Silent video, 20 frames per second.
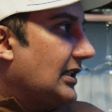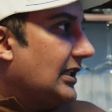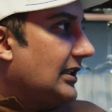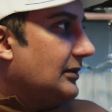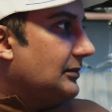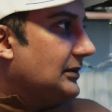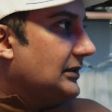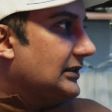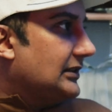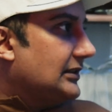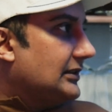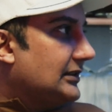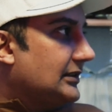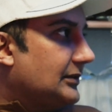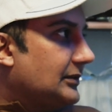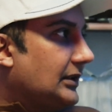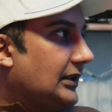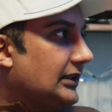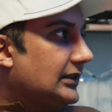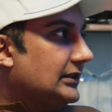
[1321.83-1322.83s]
animals,
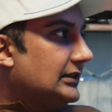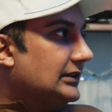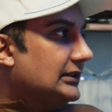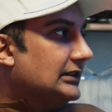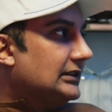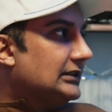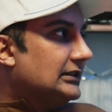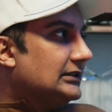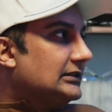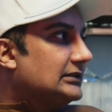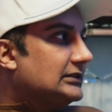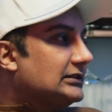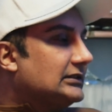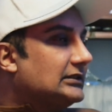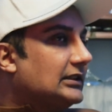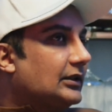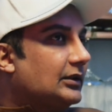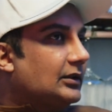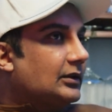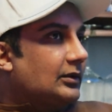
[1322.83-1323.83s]
right?
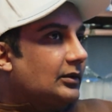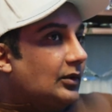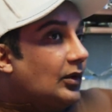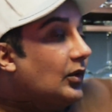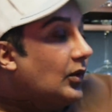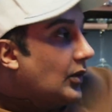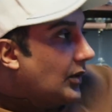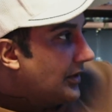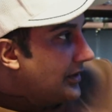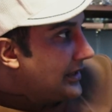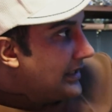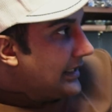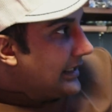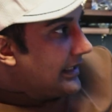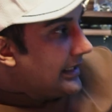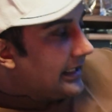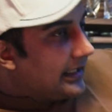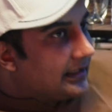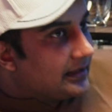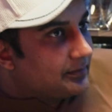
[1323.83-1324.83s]
So, or
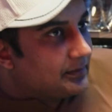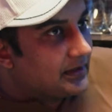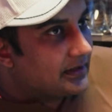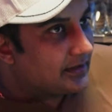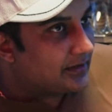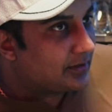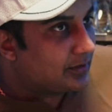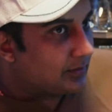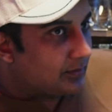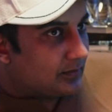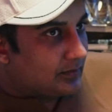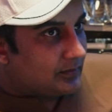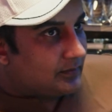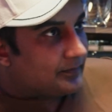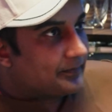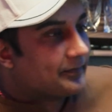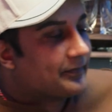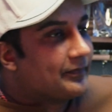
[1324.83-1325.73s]
the animals who